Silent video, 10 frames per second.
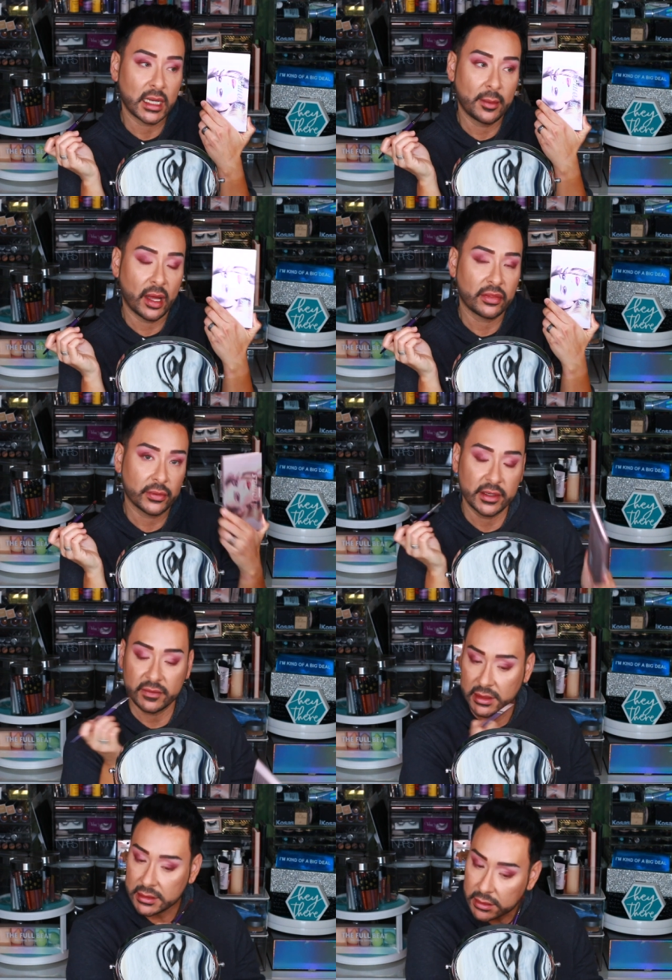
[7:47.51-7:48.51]
I bought three of
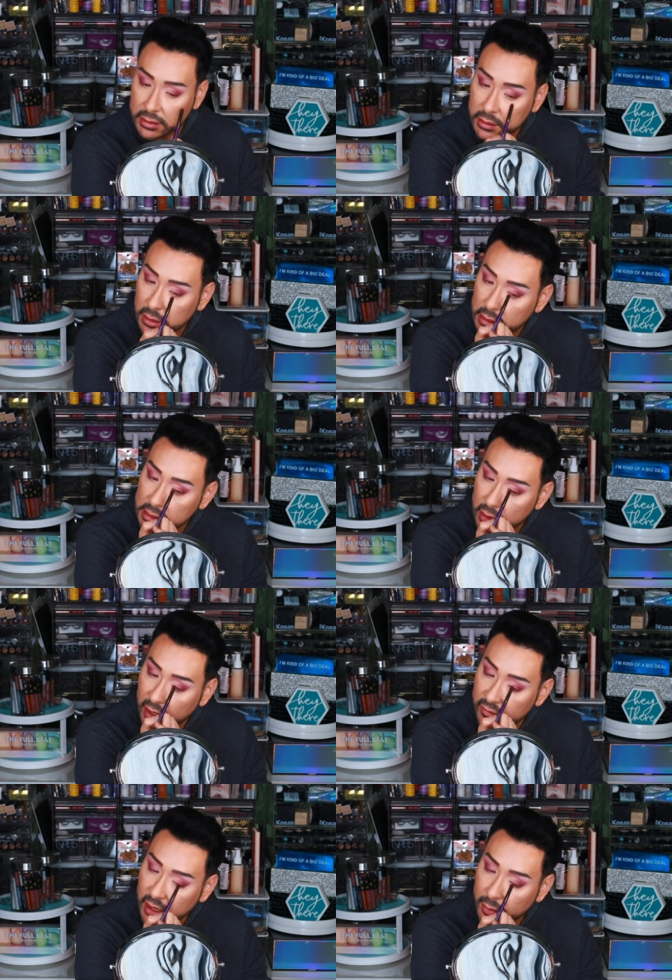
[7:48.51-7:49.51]
these, so I
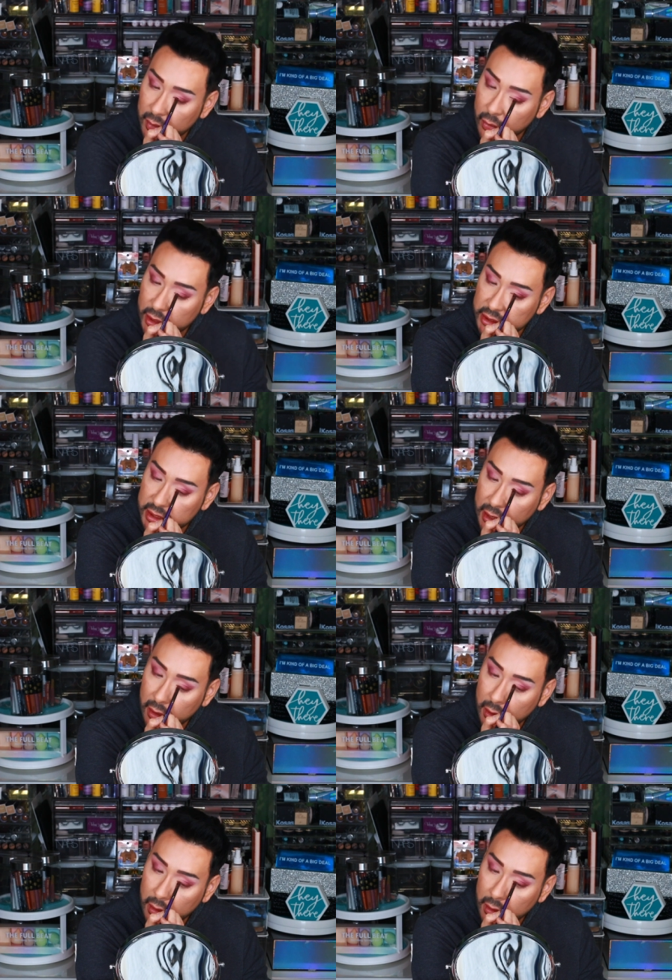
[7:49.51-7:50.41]
have a couple more to share.